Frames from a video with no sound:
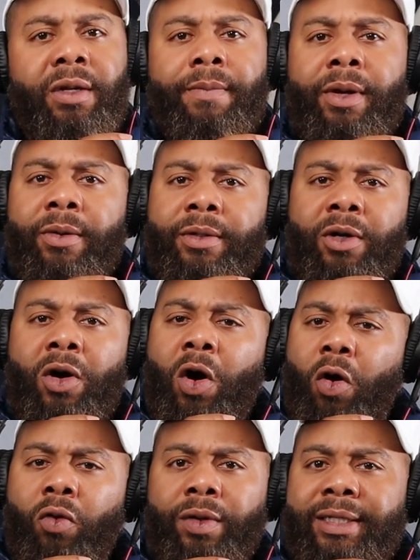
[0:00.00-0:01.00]
in America.
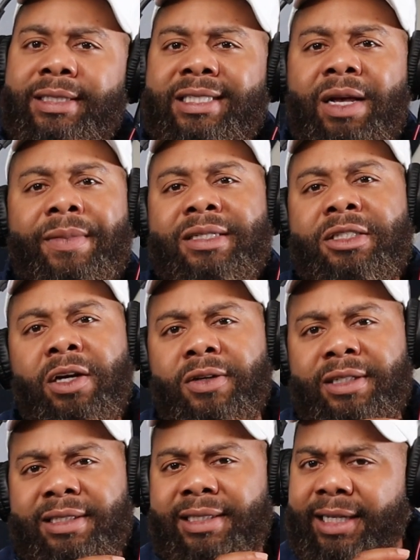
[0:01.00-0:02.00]
Holy, some as young
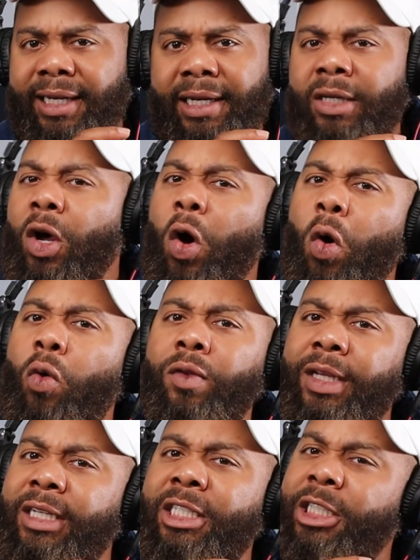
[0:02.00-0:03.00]
as 10.
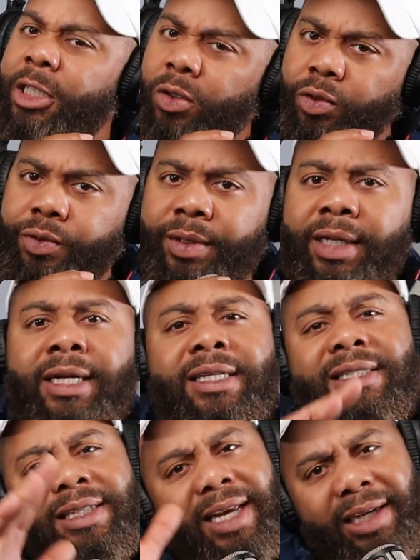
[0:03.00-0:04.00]
Holy, children
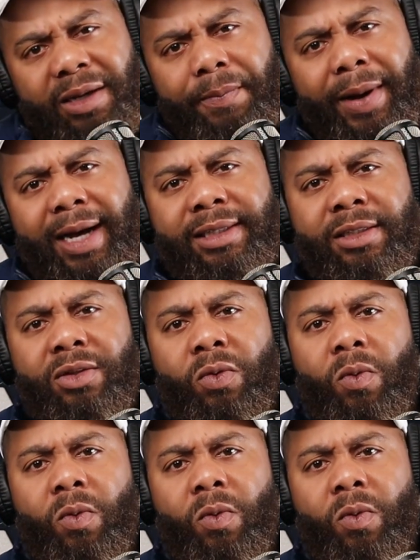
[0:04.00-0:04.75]
saying goodbye to the